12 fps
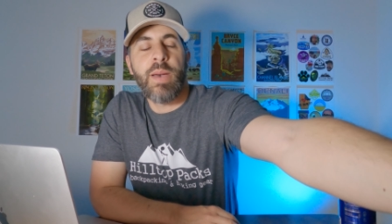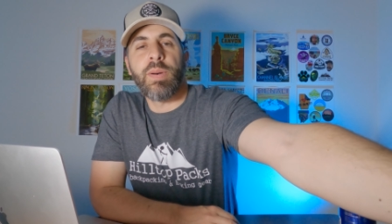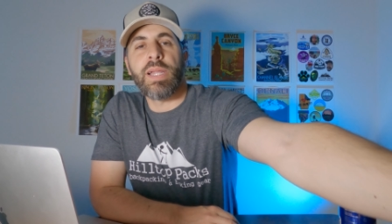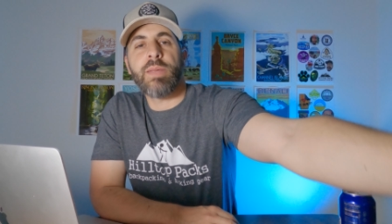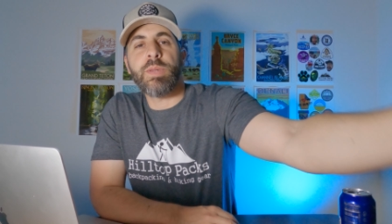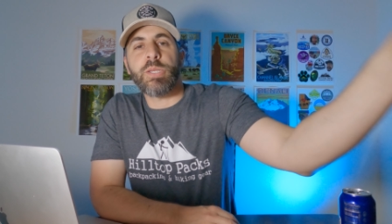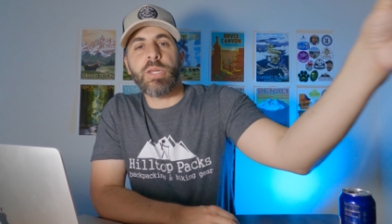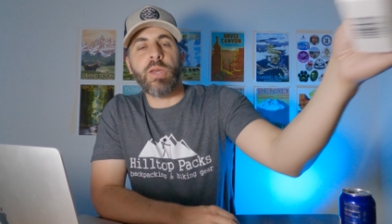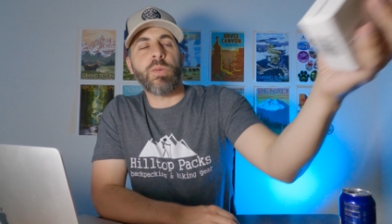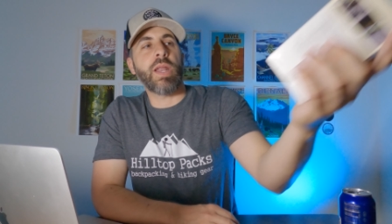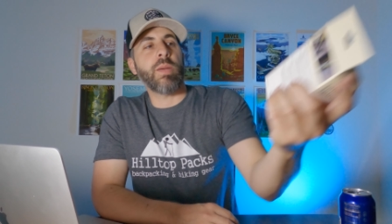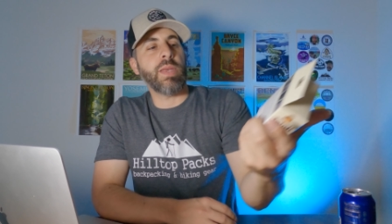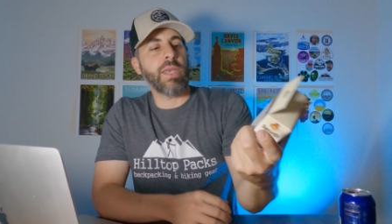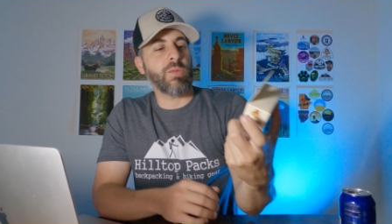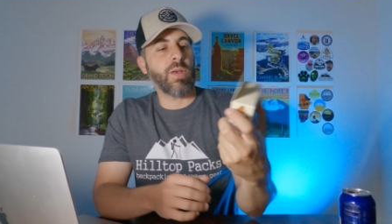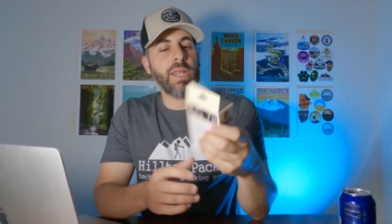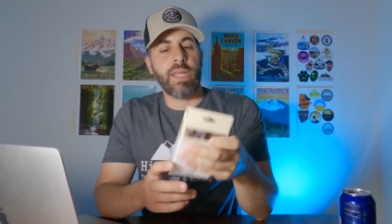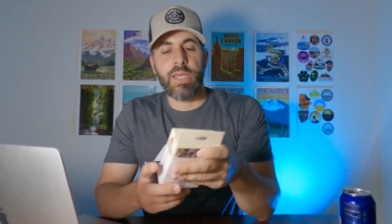But let me show you what I mean
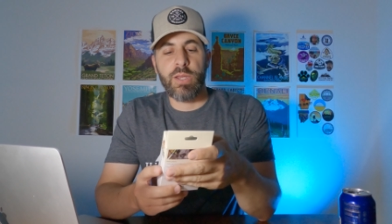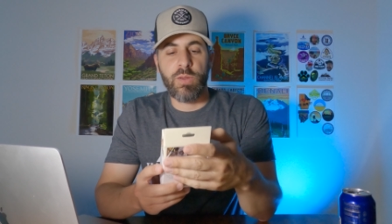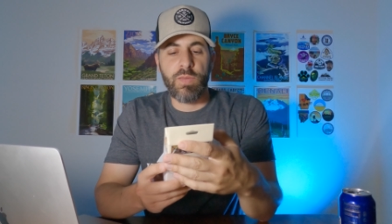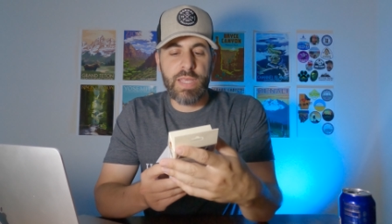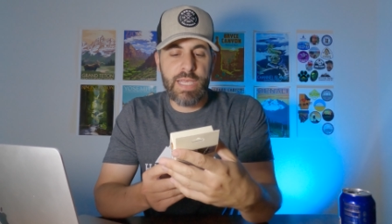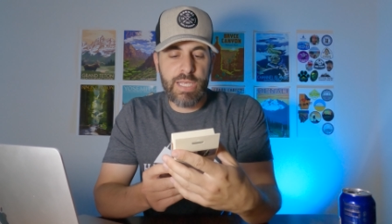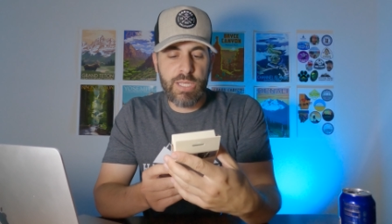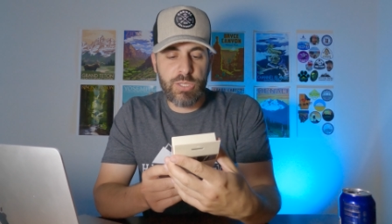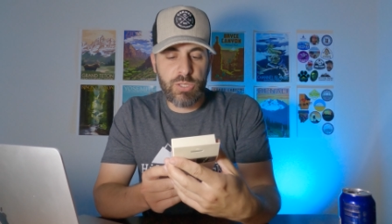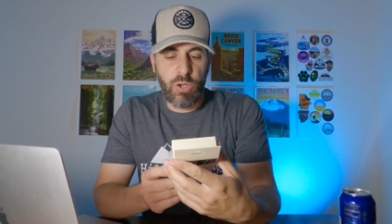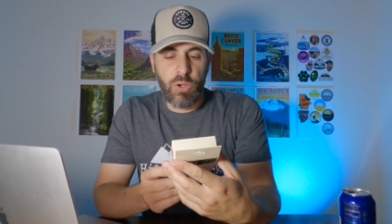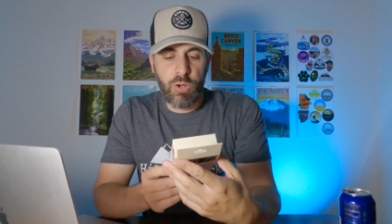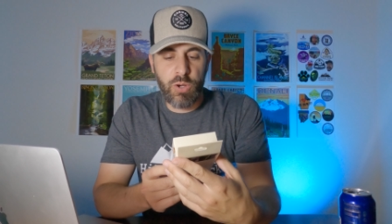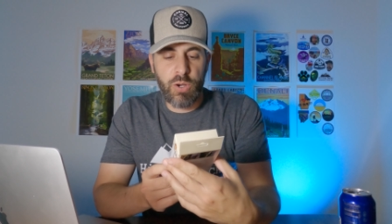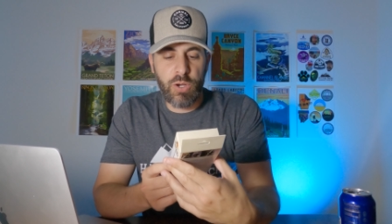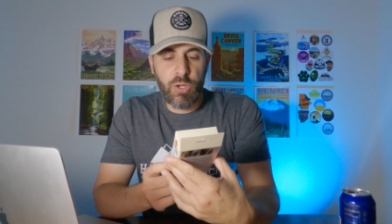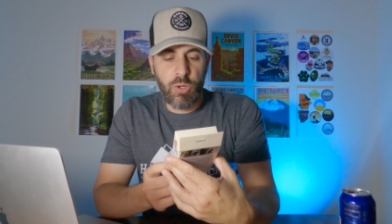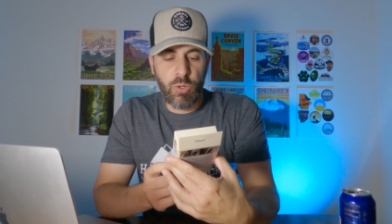right here. These
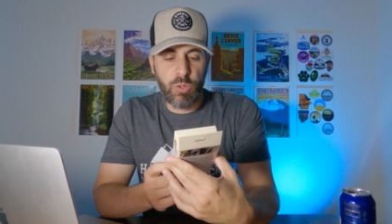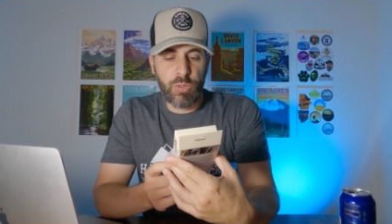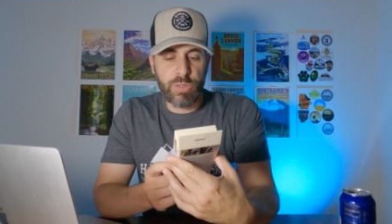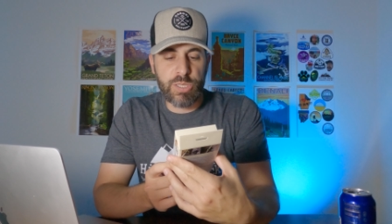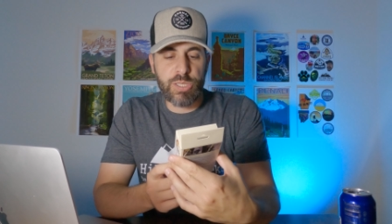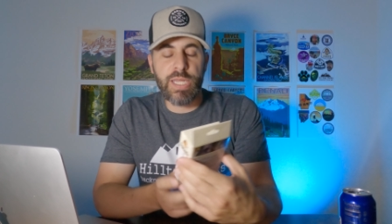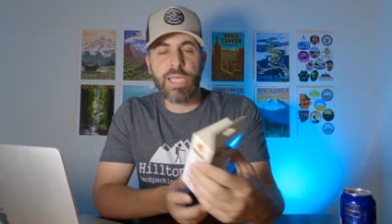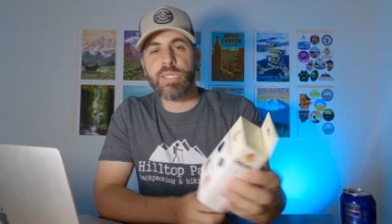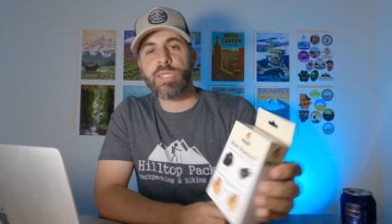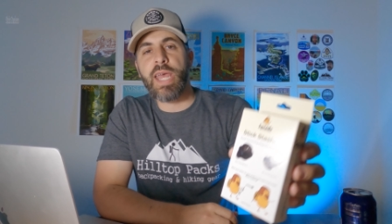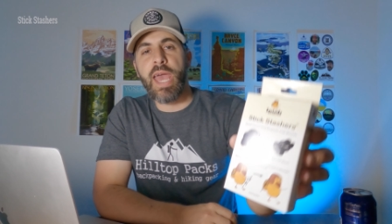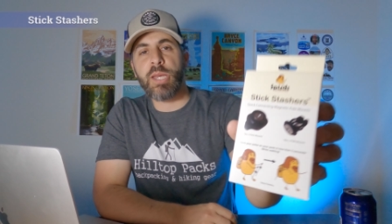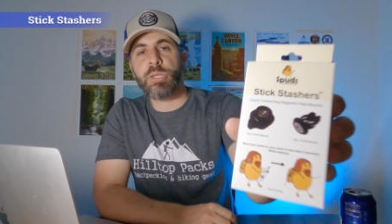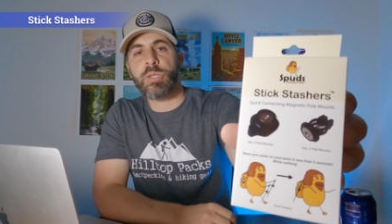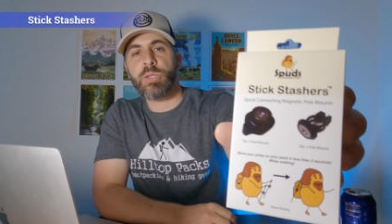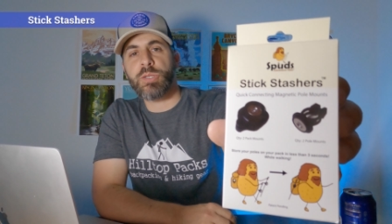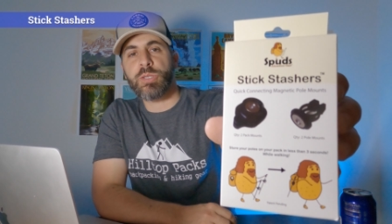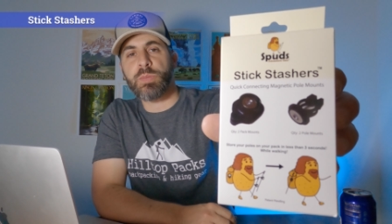are called Stick
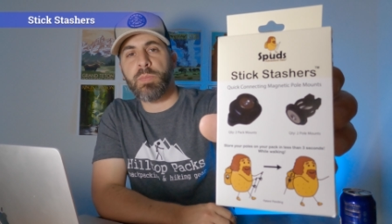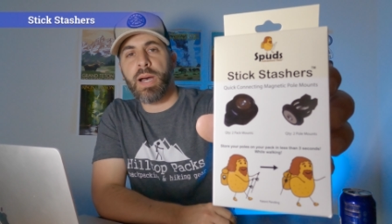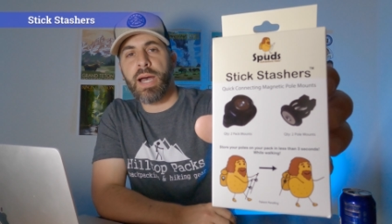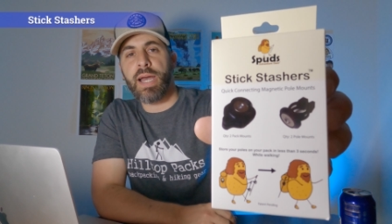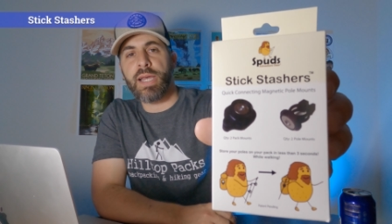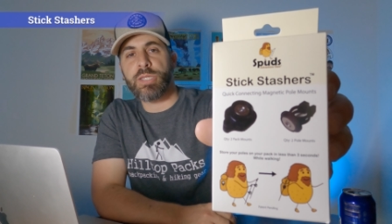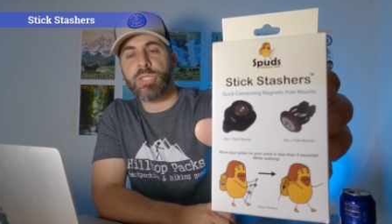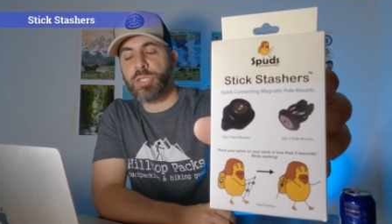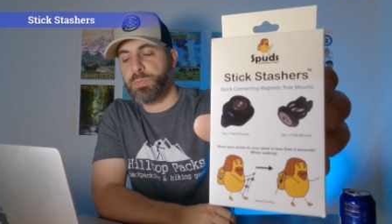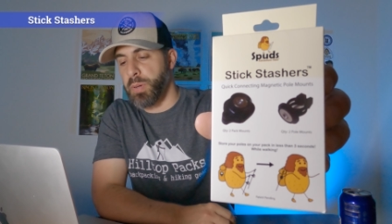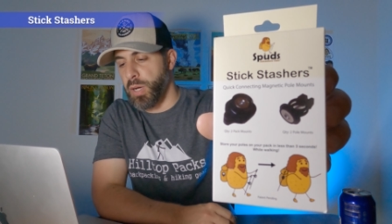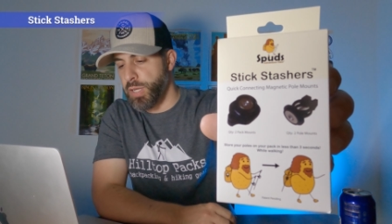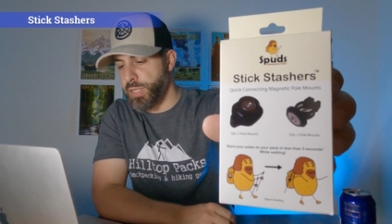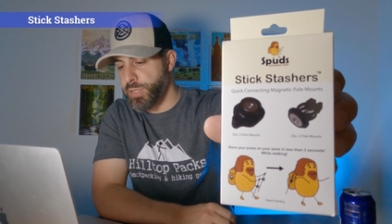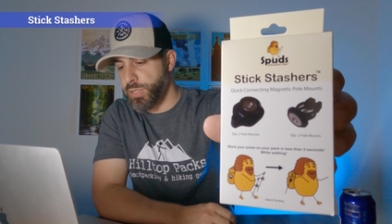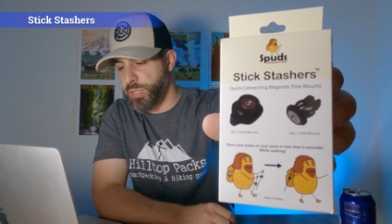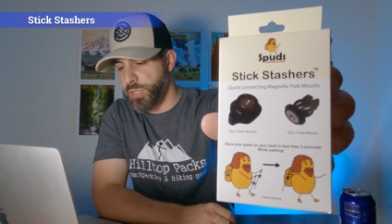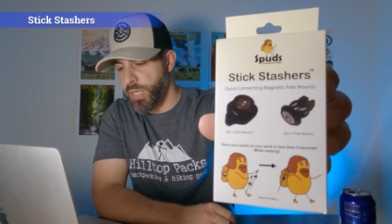Stashers by
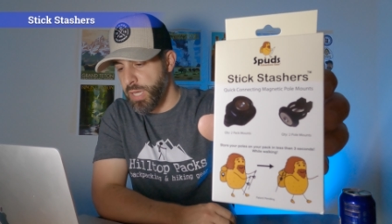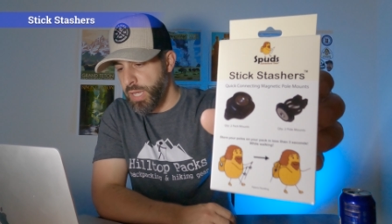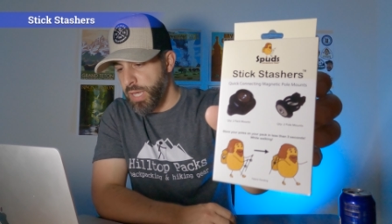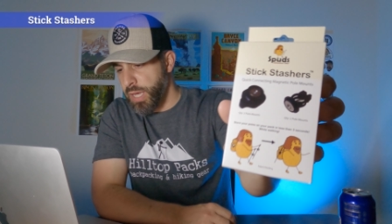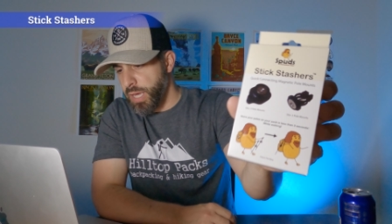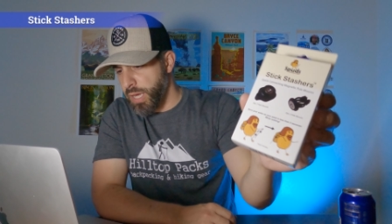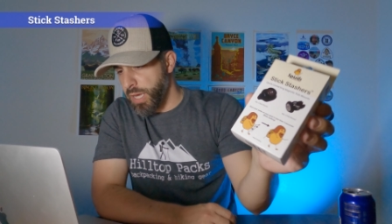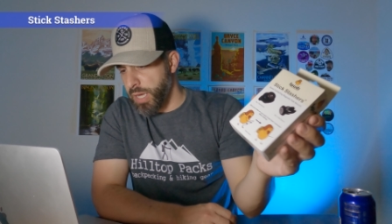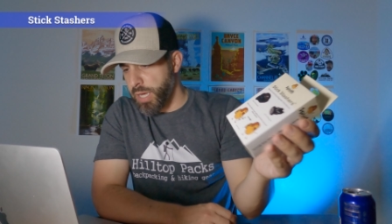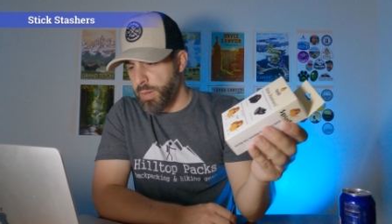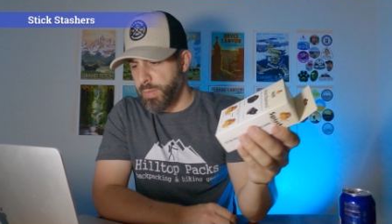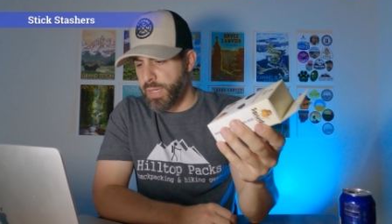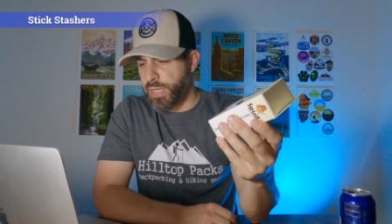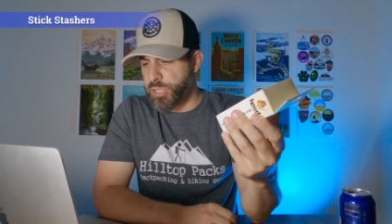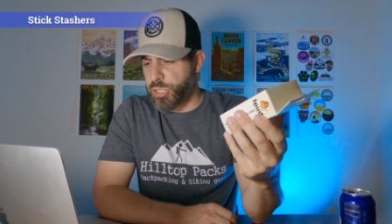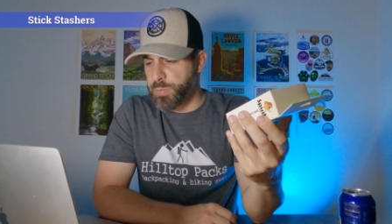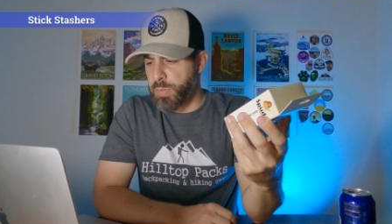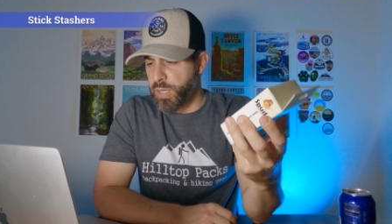Spuds. And
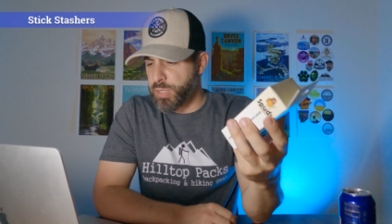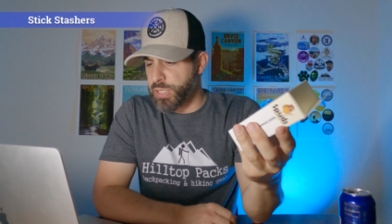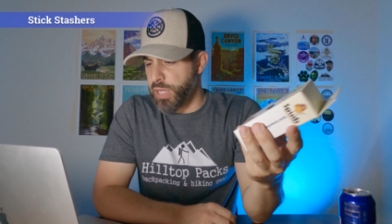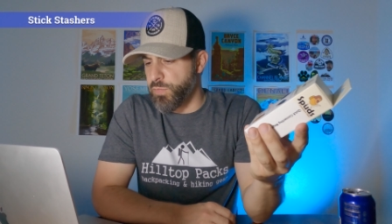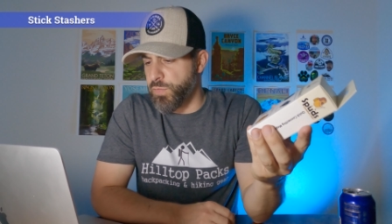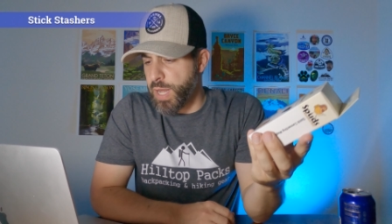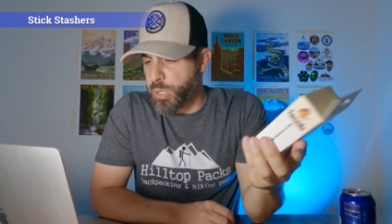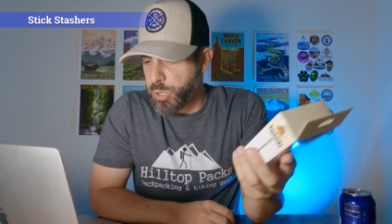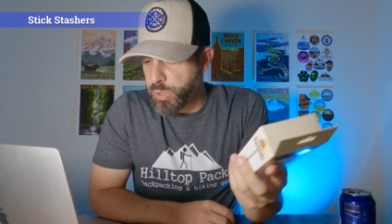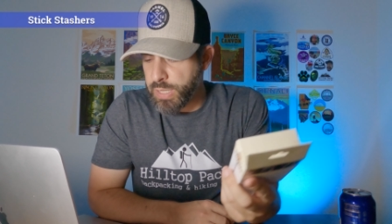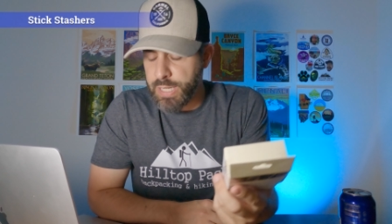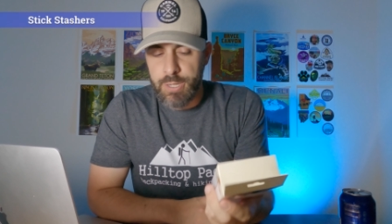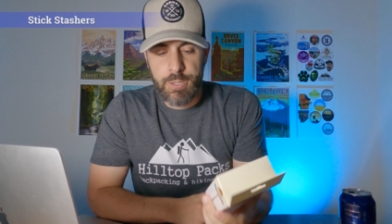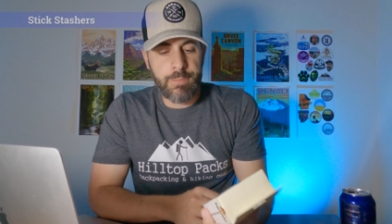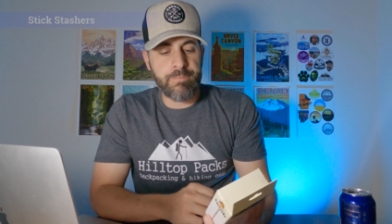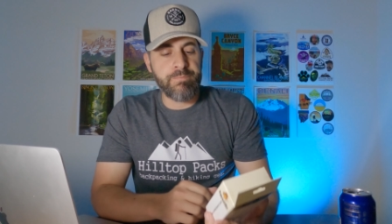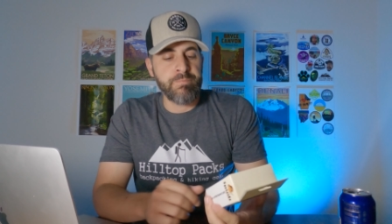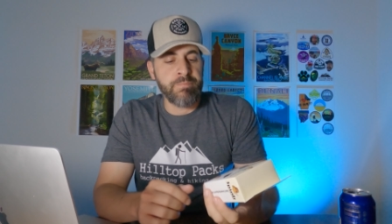it's Spuds Adventure Gear.